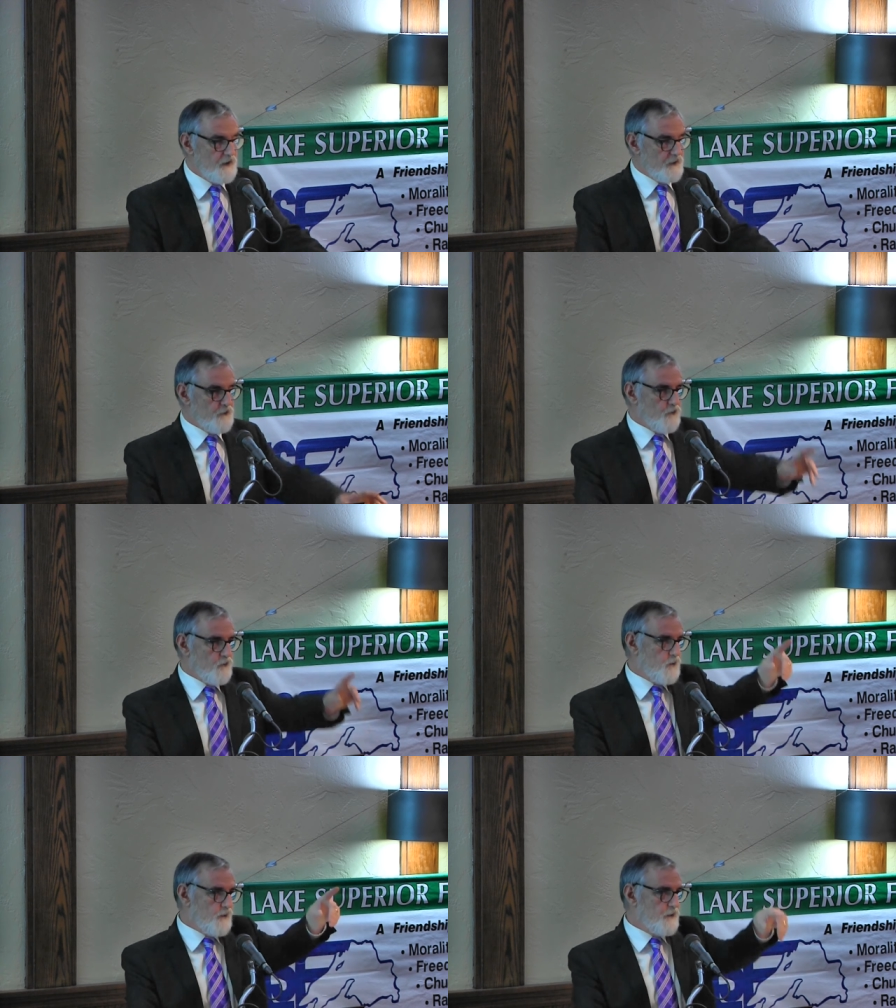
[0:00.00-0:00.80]
You
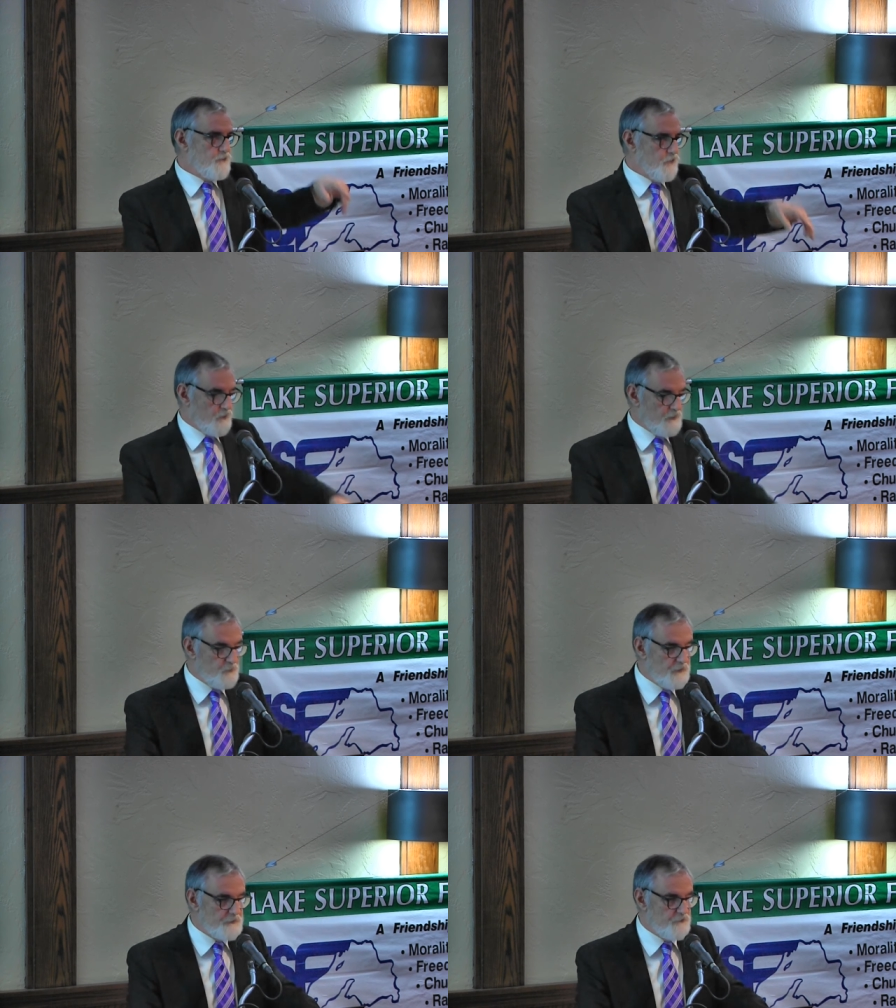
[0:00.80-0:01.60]
know, uh,
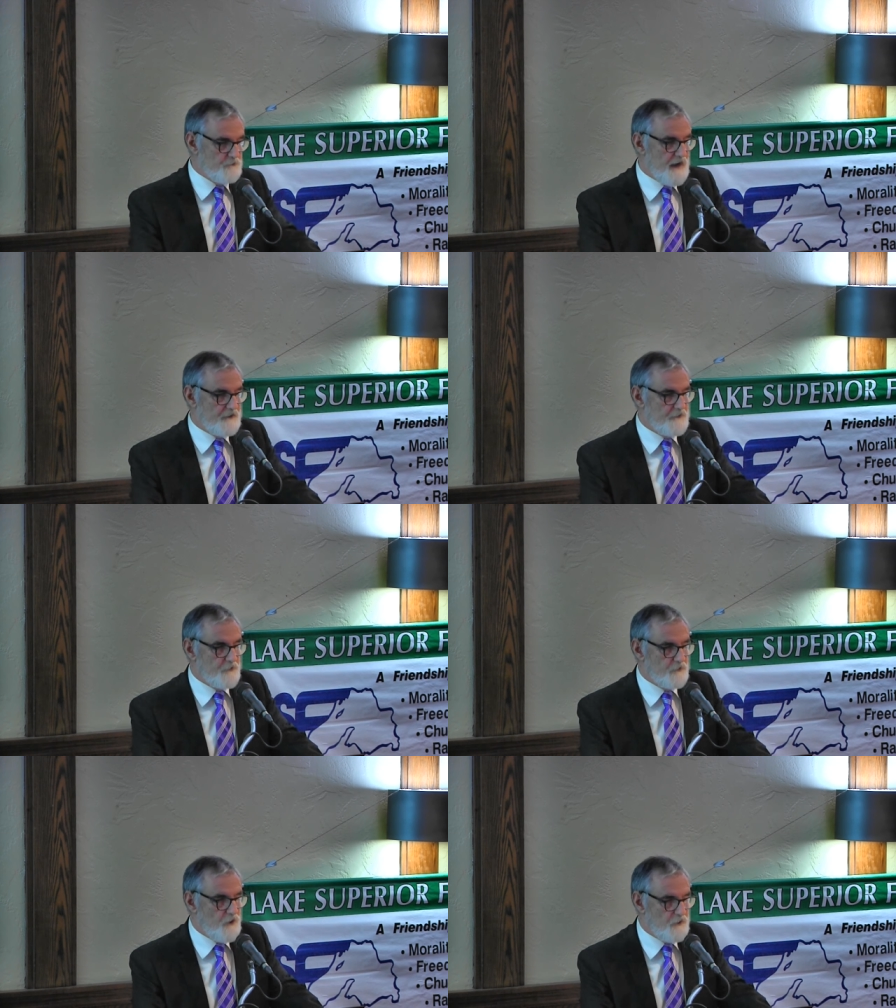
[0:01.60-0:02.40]
Doran Whitledge back
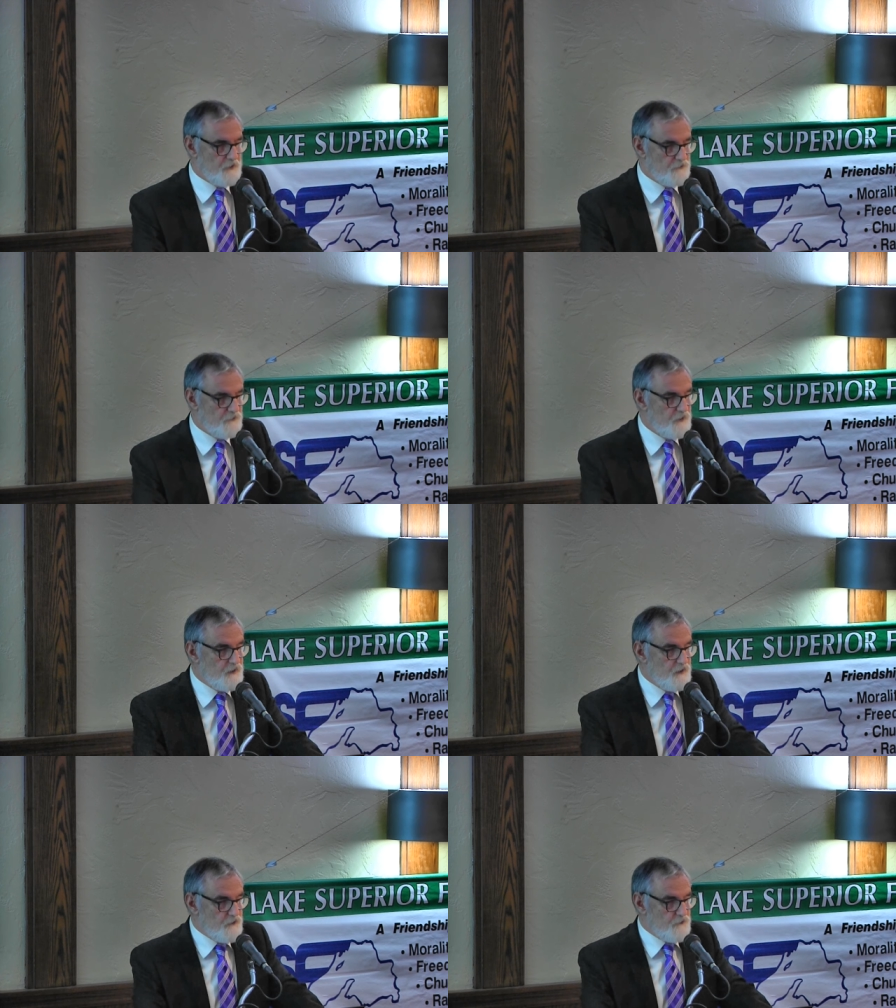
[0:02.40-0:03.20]
there taught us
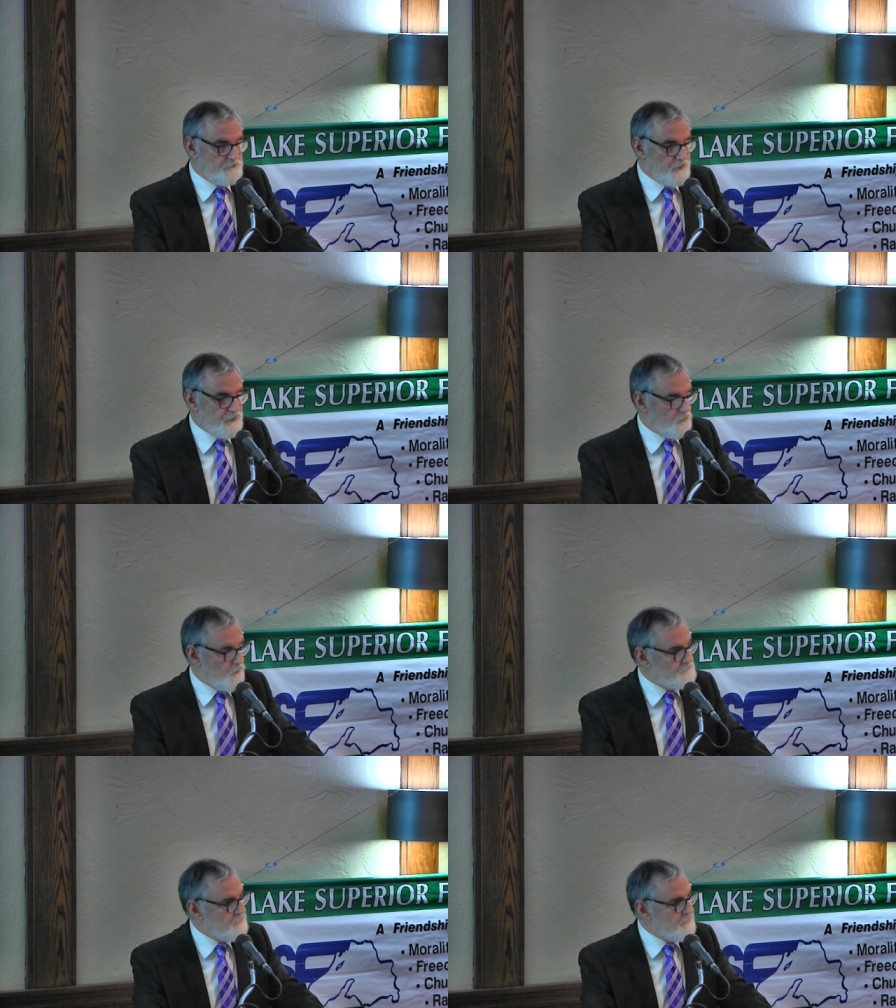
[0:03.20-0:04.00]
something at
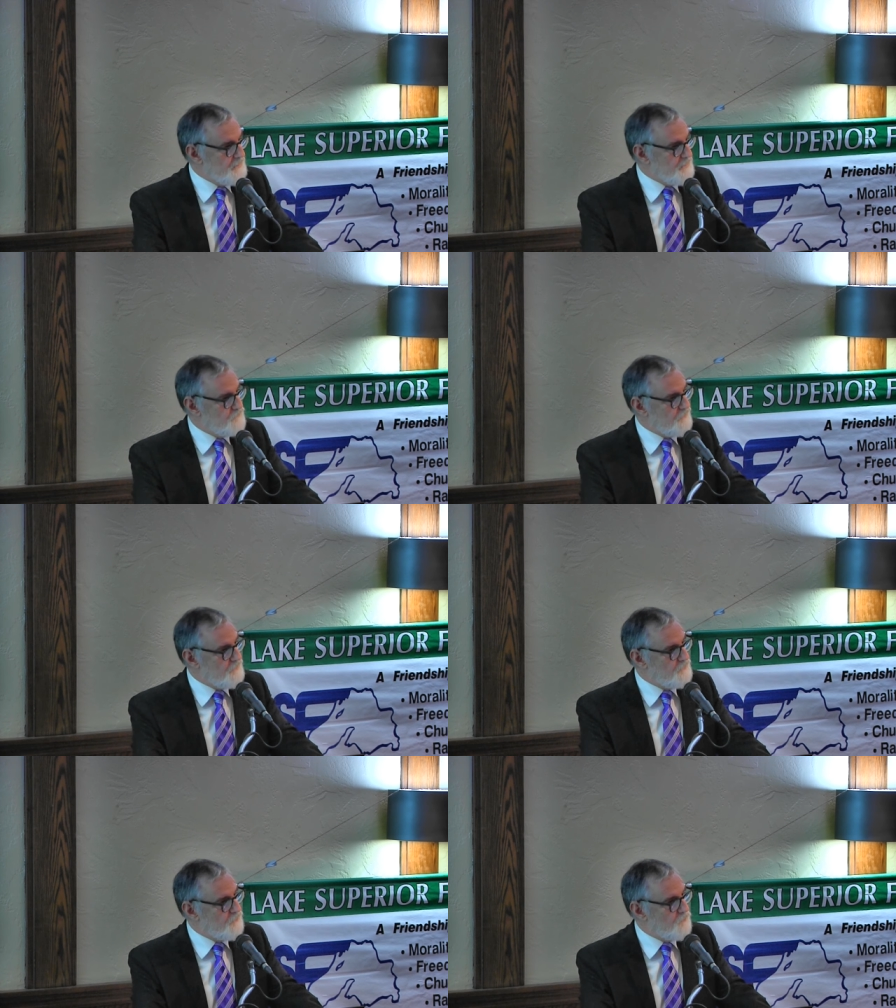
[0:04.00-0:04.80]
one meeting. He
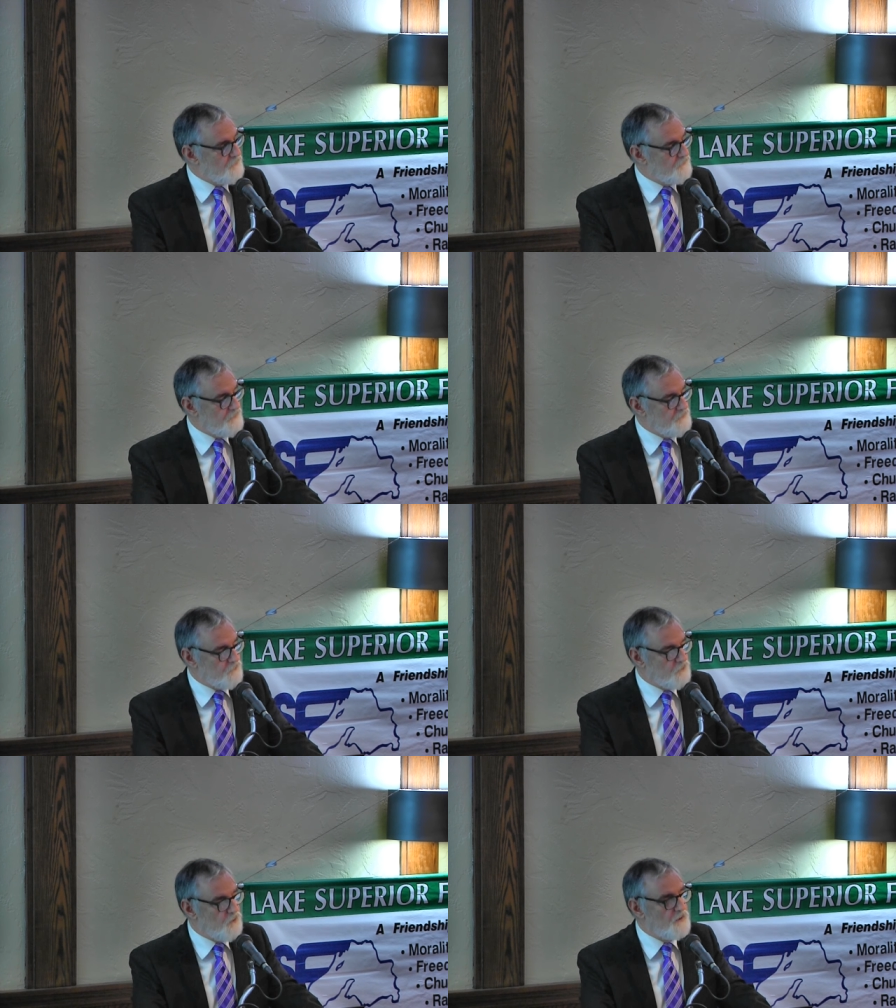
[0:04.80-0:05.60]
said, you know, when things
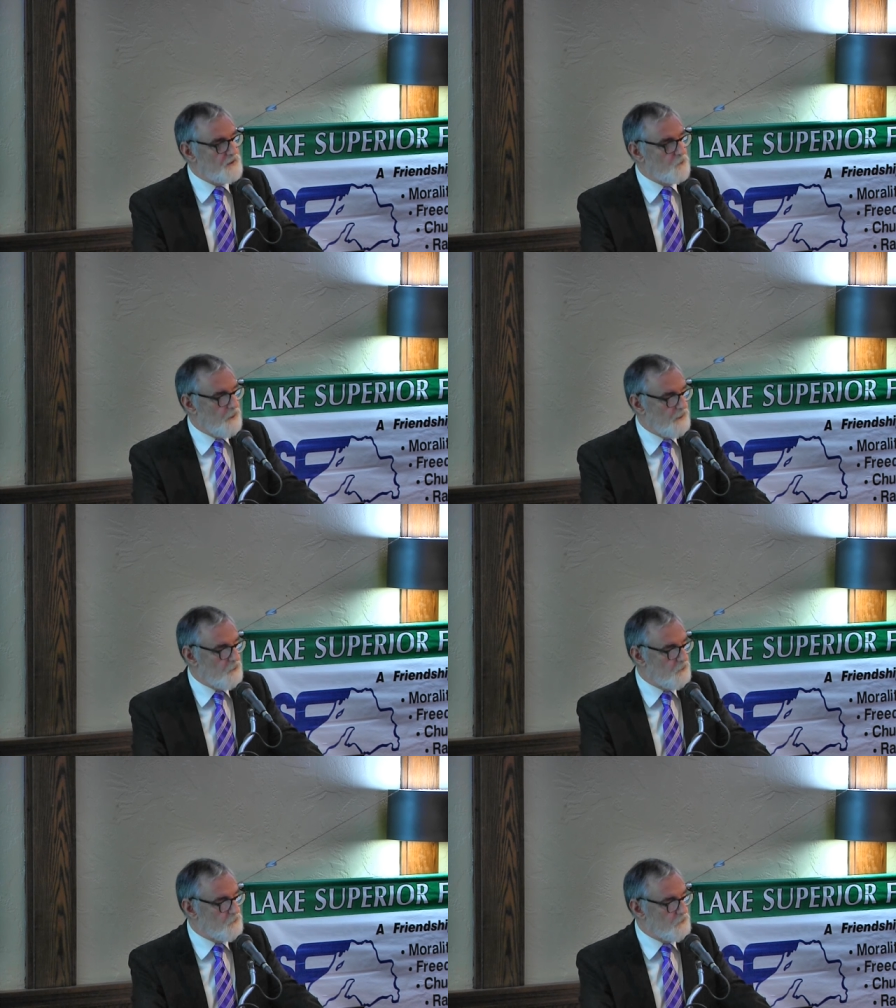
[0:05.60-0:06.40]
are going
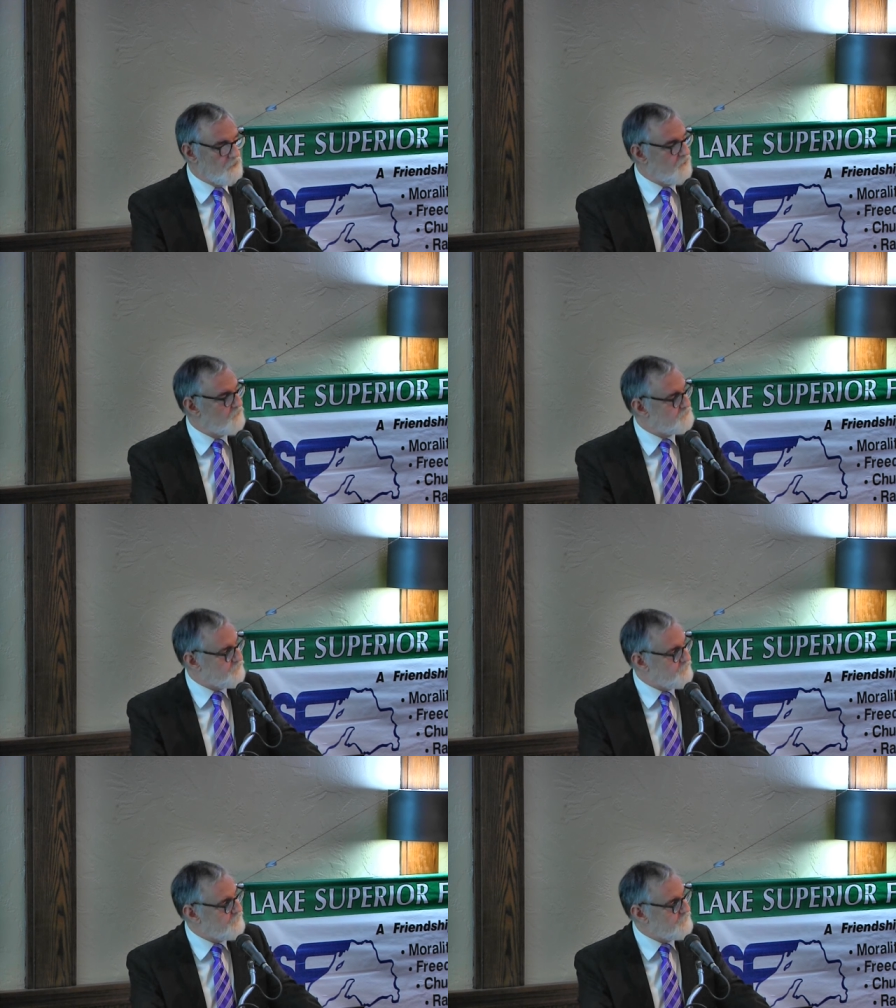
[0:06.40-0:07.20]
well, we're all
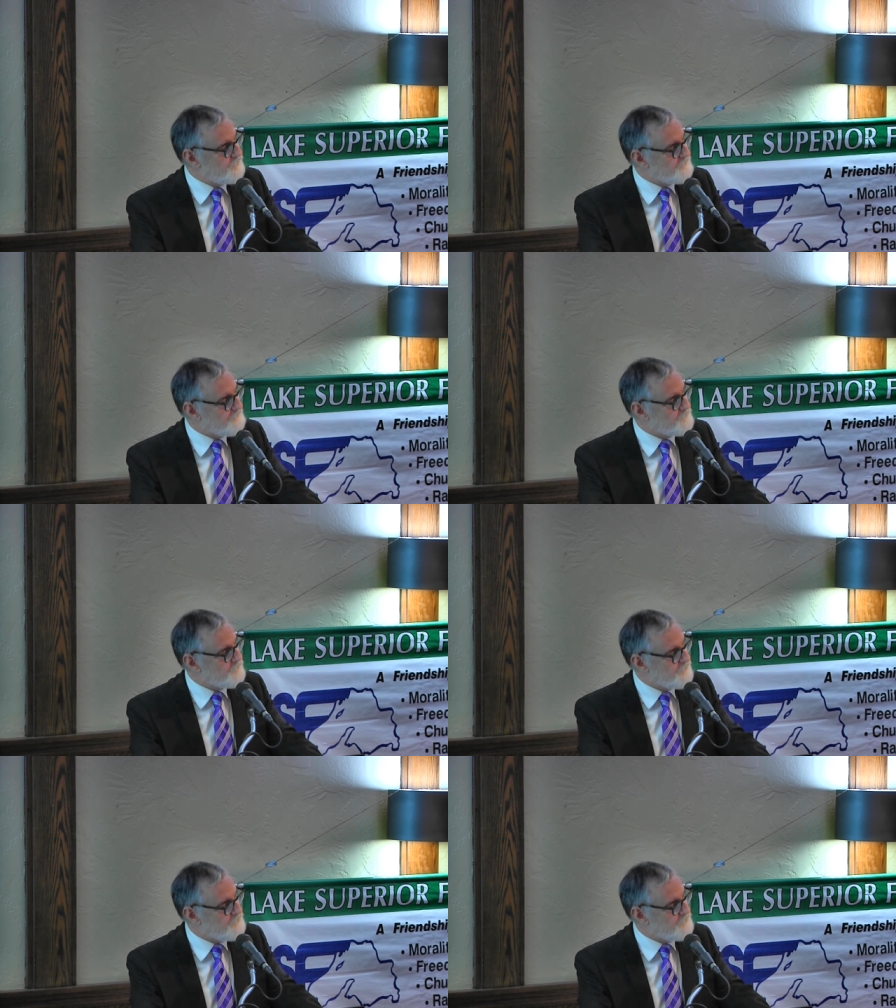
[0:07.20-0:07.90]
pretty, pretty